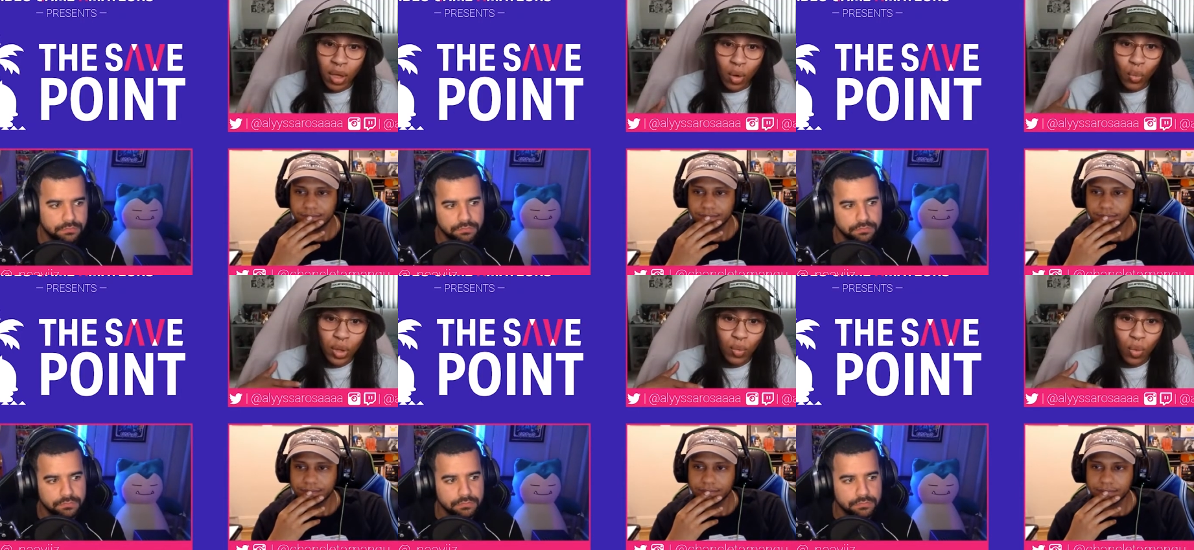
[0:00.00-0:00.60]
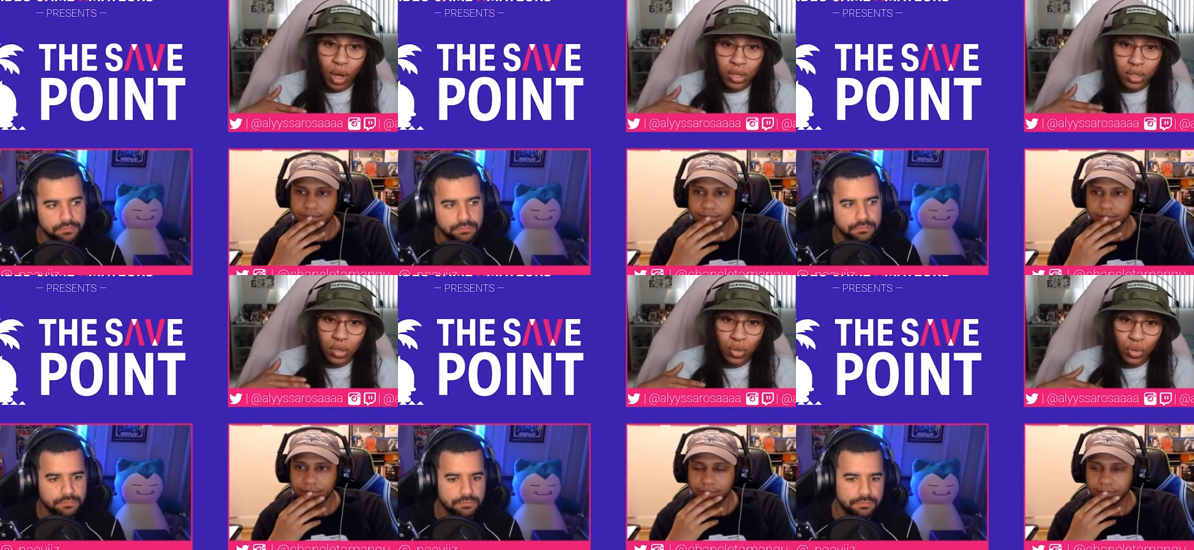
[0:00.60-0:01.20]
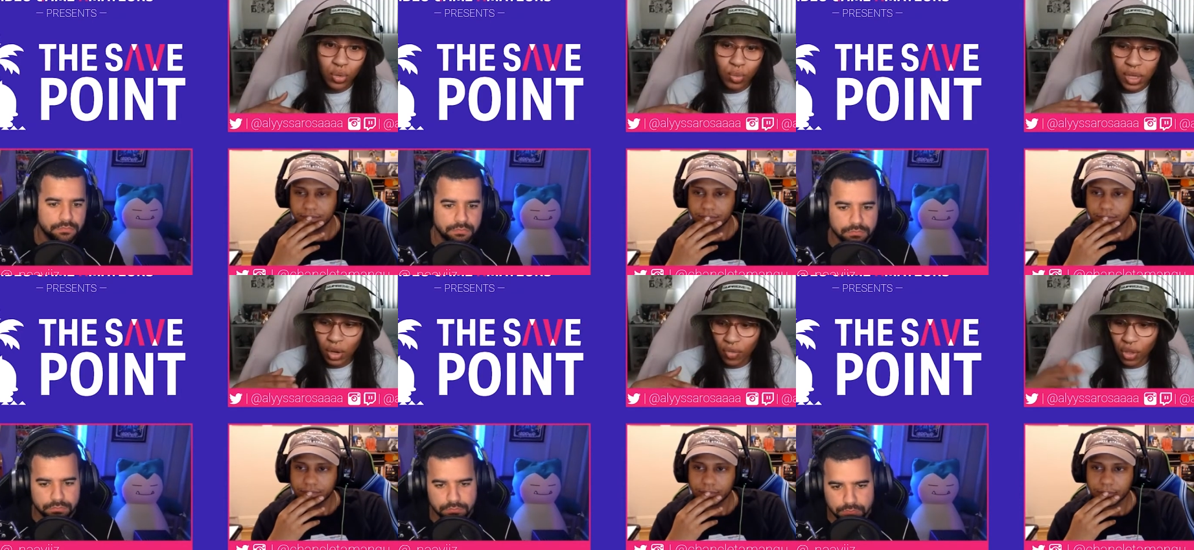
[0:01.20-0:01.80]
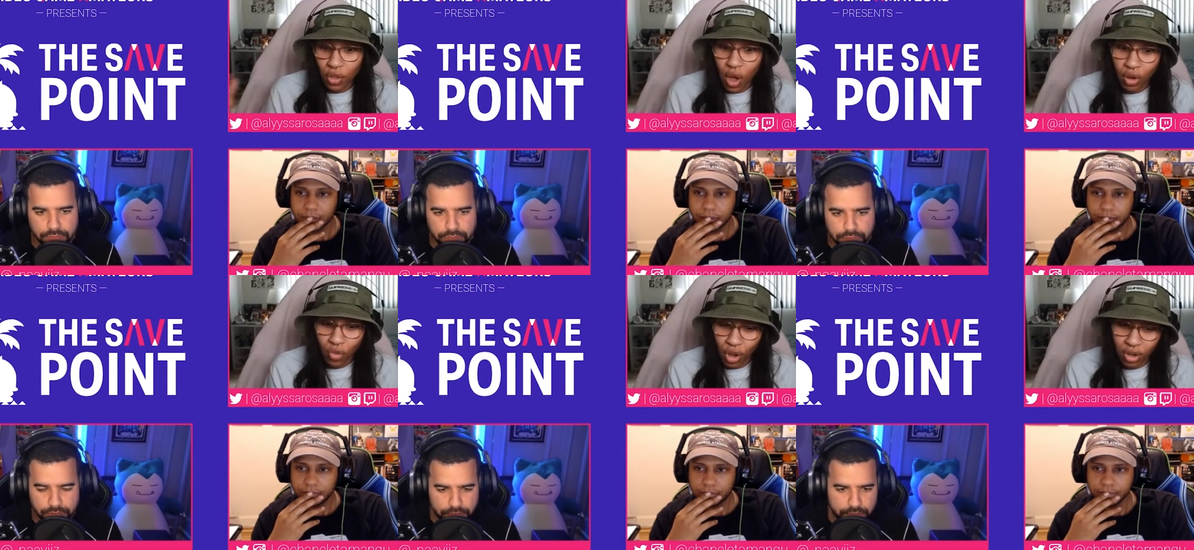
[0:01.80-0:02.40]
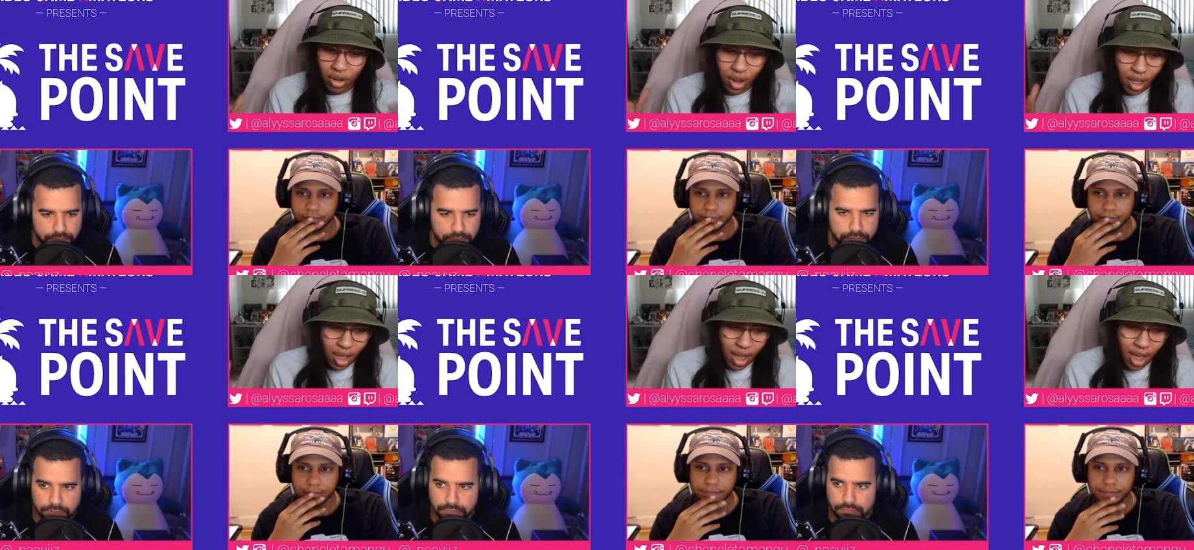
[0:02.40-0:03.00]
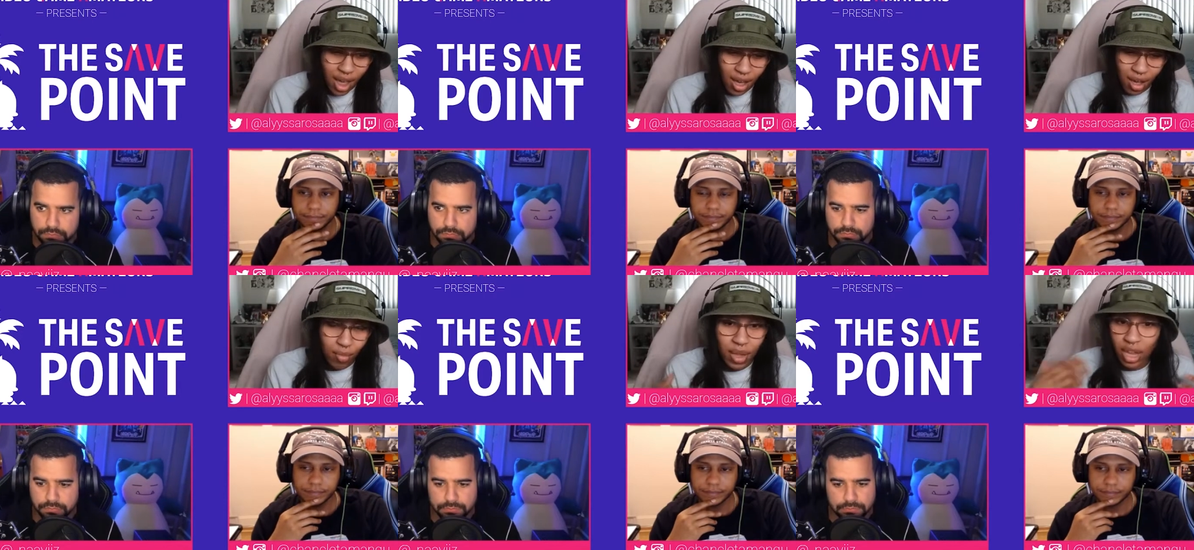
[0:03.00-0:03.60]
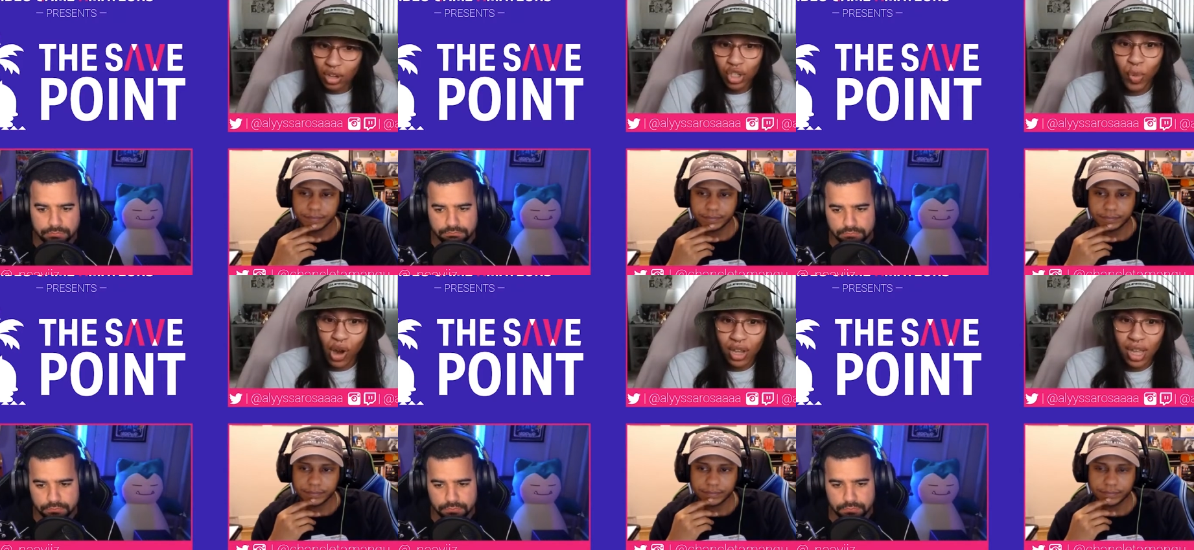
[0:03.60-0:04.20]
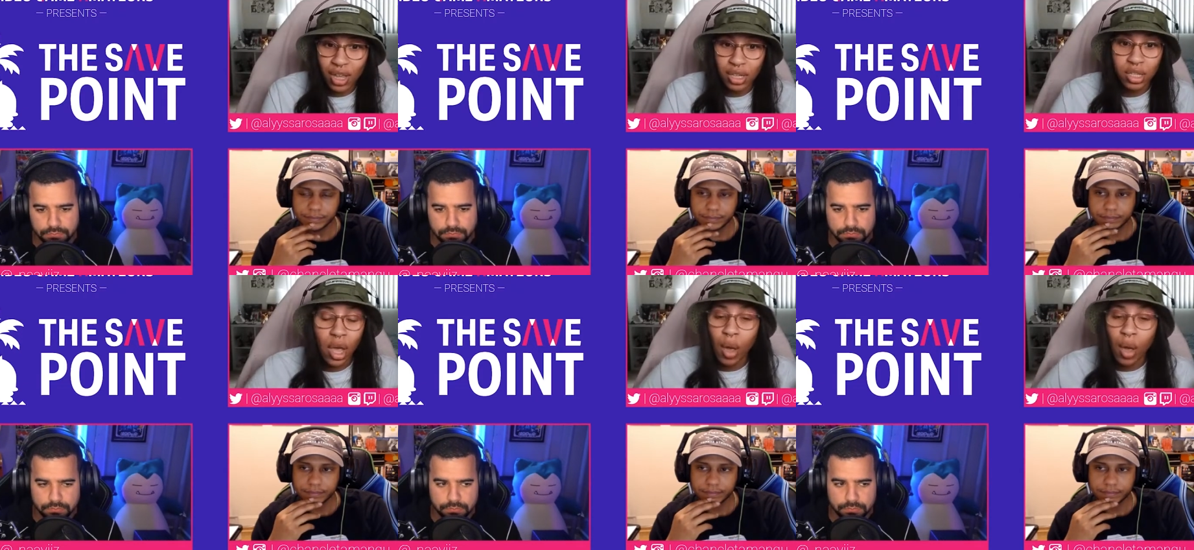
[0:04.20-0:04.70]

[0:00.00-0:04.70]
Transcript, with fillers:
Speaker 1: We want to be here for the long run. Um, here's Spartacus,